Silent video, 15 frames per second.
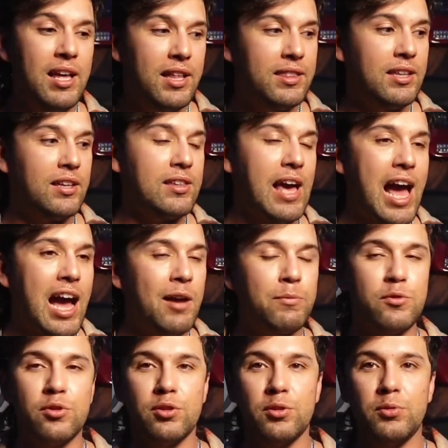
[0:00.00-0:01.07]
this
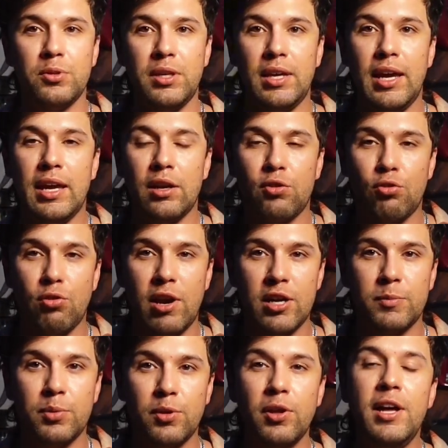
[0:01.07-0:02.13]
absolutely
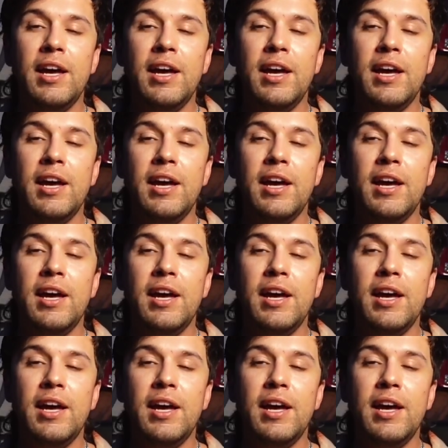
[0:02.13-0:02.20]
incredible,